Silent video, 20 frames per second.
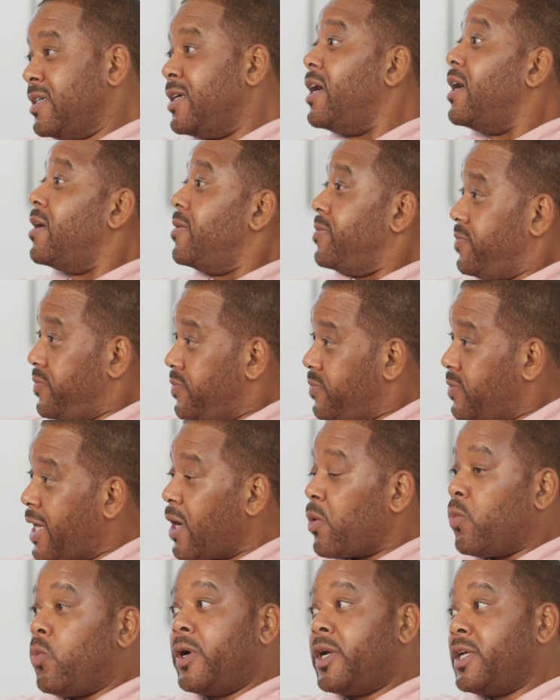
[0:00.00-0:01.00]
Yeah,
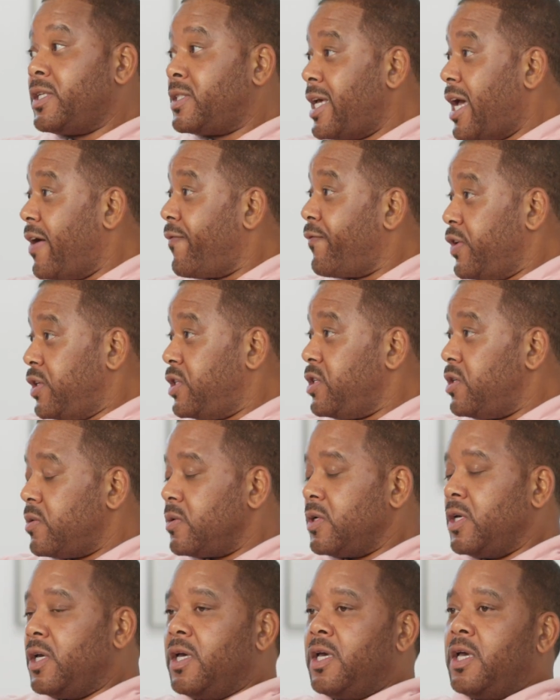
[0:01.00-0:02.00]
like what is that for you?
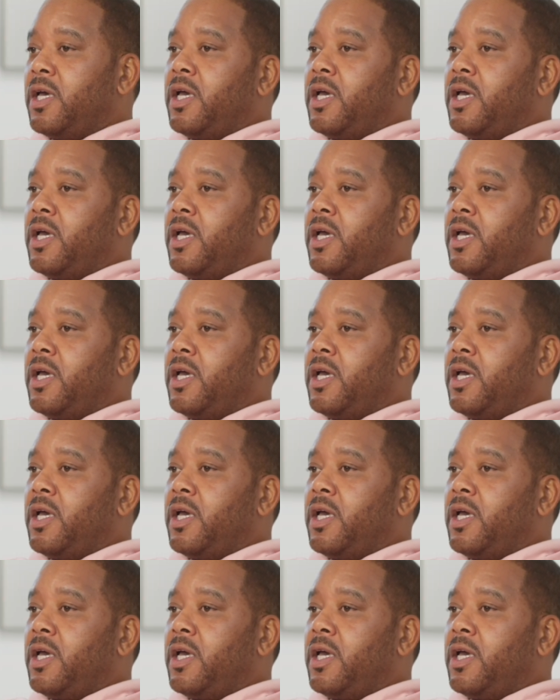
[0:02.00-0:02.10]
Yeah.